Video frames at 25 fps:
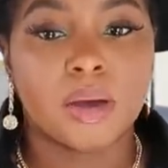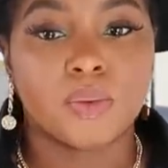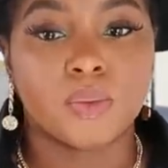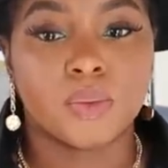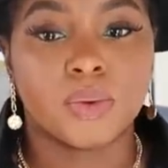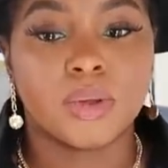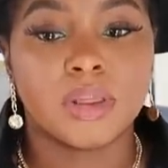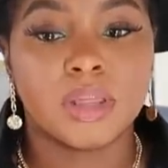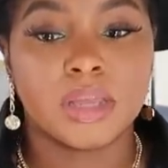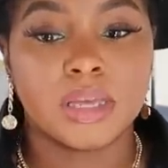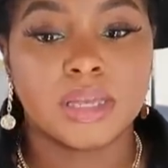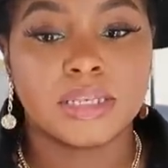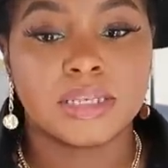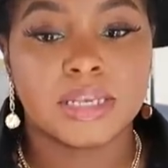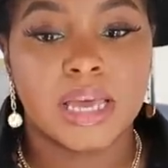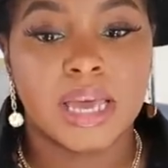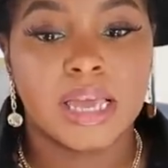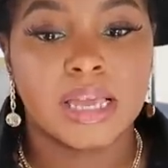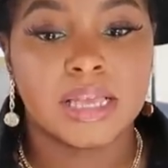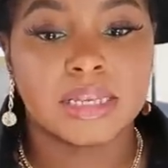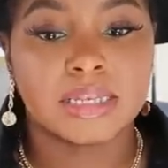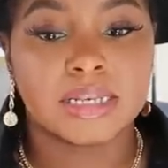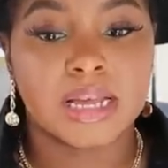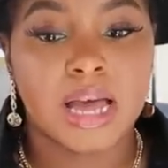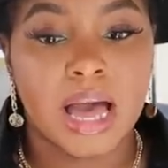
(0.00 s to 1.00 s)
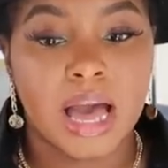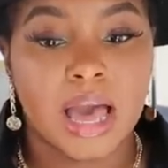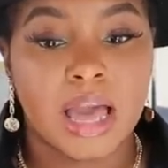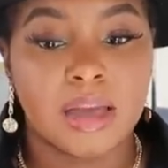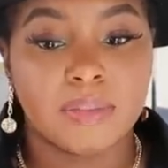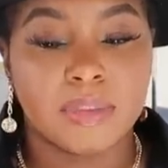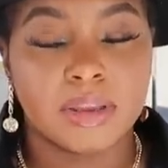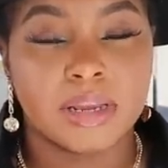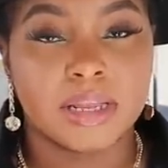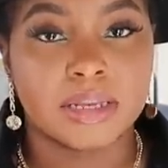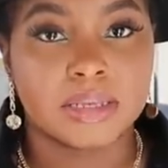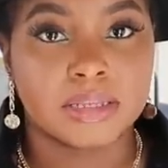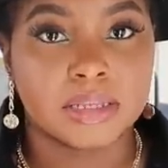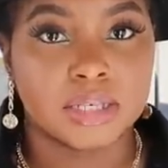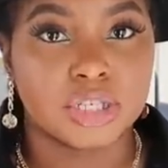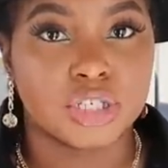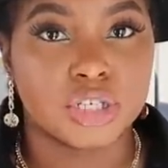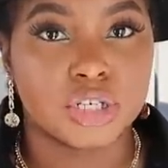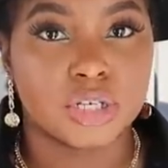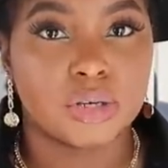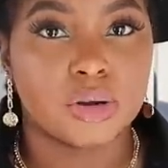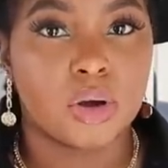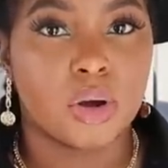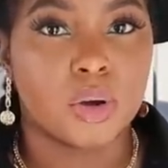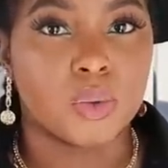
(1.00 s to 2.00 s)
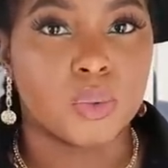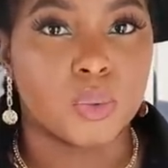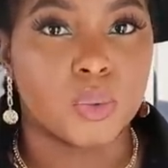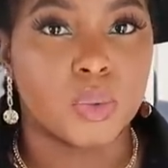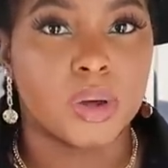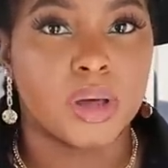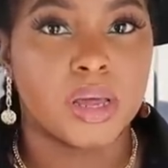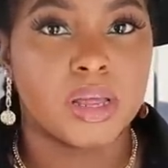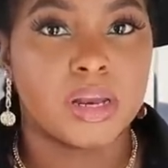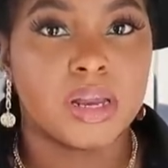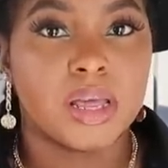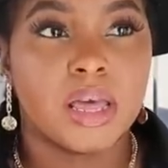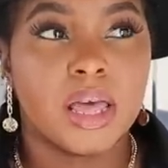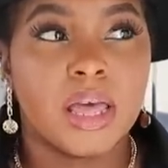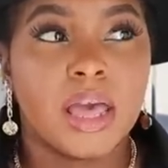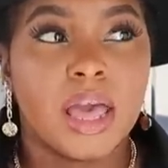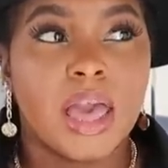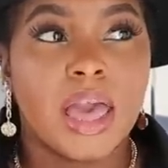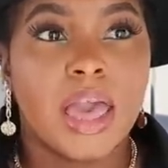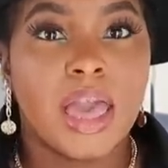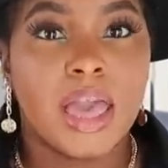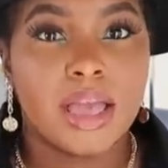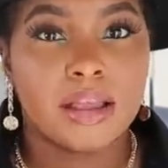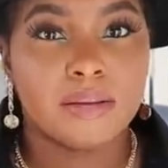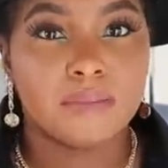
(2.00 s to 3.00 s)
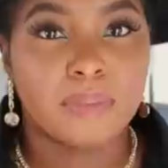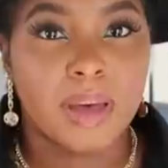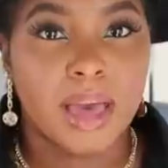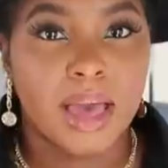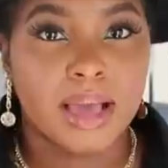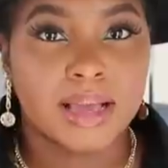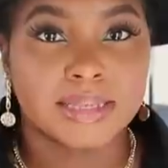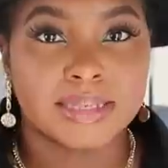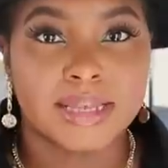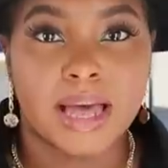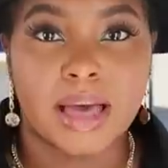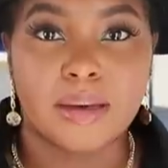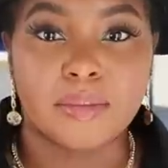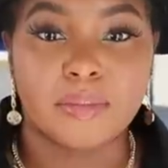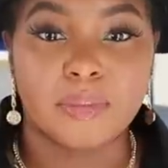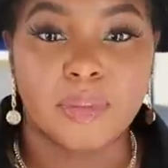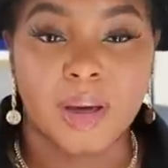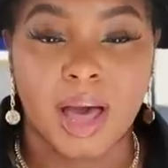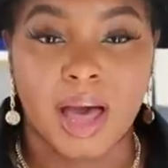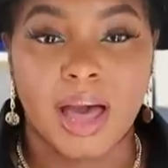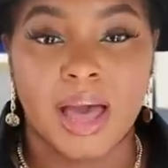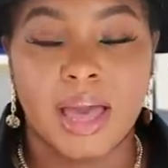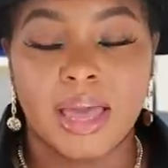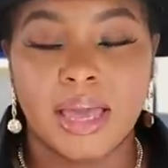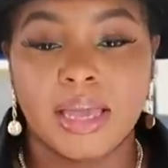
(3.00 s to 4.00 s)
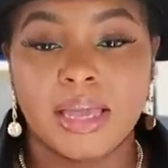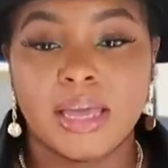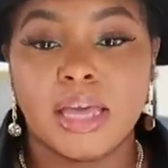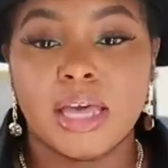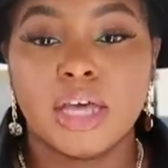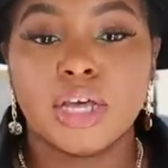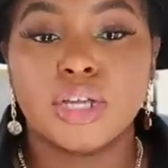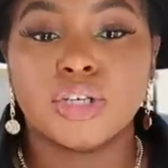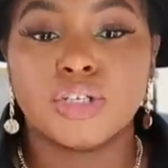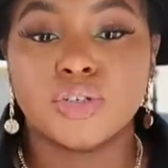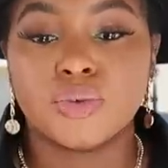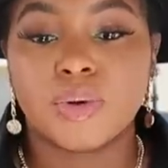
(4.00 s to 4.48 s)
I really take time and intention on what handbags I buy.